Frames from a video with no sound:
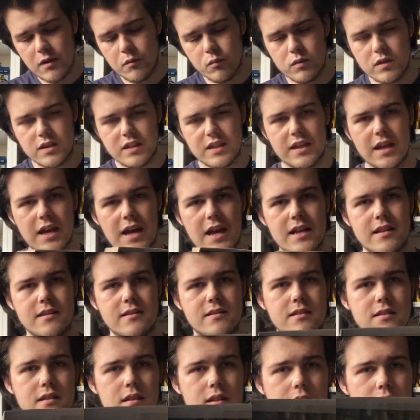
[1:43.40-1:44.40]
we
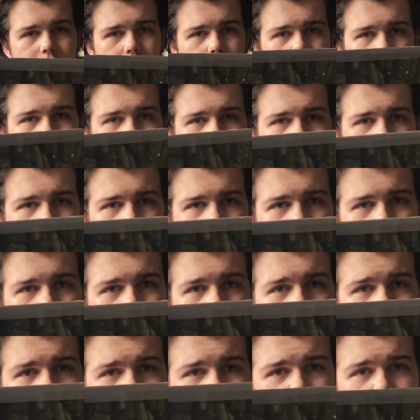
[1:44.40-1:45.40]
get a
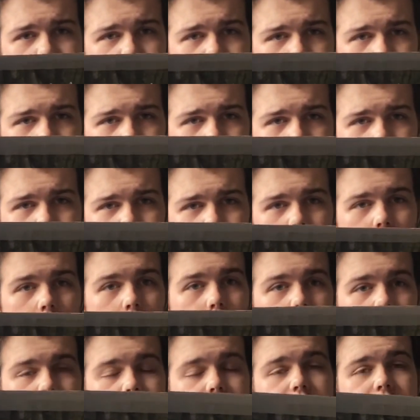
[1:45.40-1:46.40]
forest from
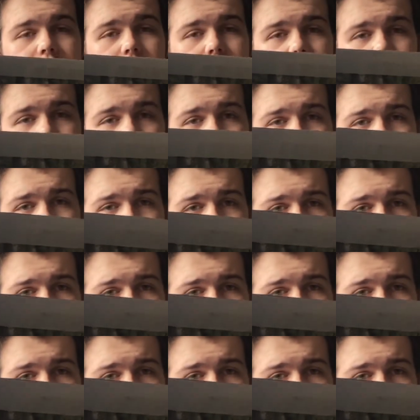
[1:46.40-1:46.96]
the Visitation,